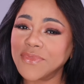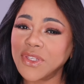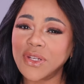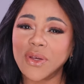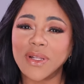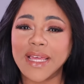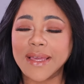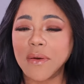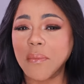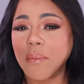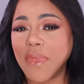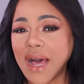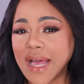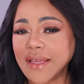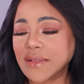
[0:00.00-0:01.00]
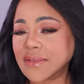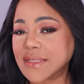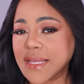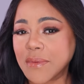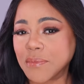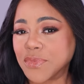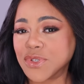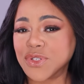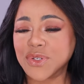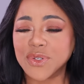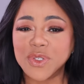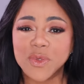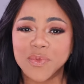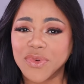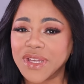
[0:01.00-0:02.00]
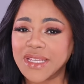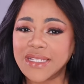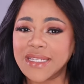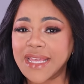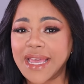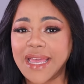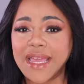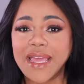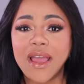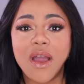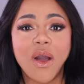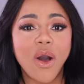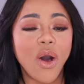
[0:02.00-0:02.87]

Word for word: you know, like a mild temperature spring day,